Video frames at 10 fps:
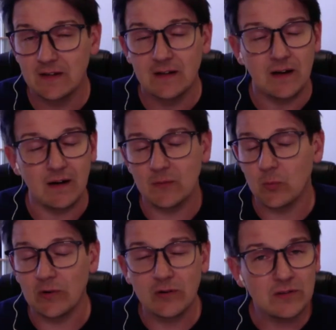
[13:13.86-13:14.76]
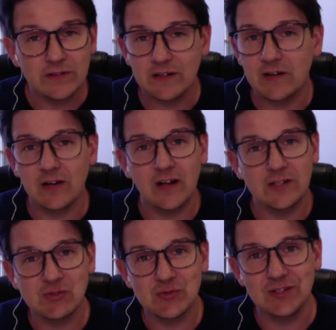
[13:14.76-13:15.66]
our world and in our
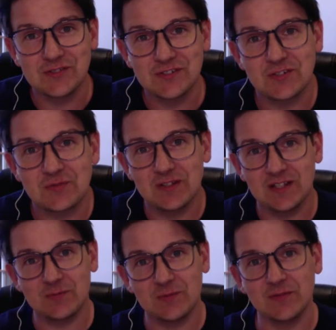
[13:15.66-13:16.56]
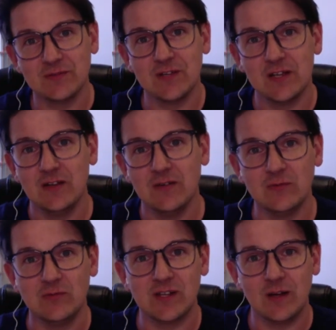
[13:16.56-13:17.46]
country, and you start to realize where those
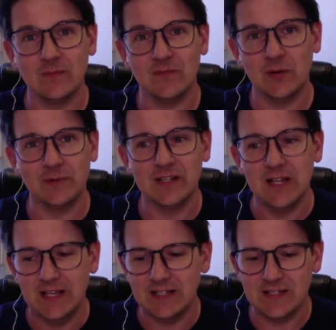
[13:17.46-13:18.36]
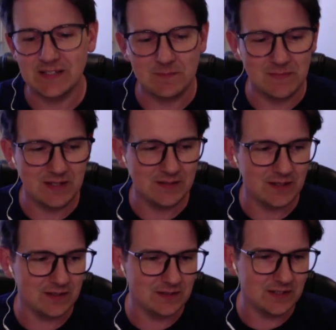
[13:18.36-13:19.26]
roots come from. And it doesn't mean that
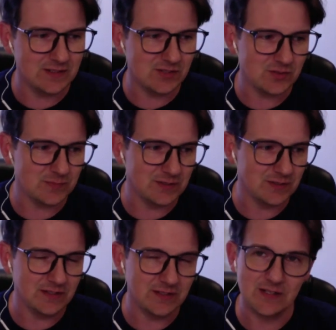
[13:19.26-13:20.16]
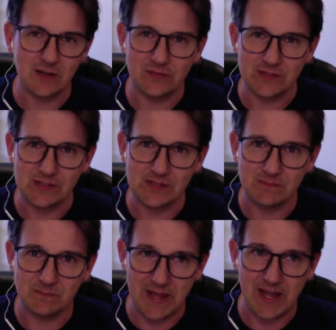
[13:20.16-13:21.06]
an instrument itself is
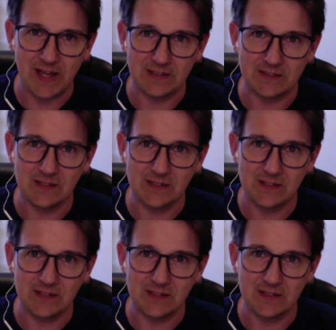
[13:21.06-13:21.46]
bad.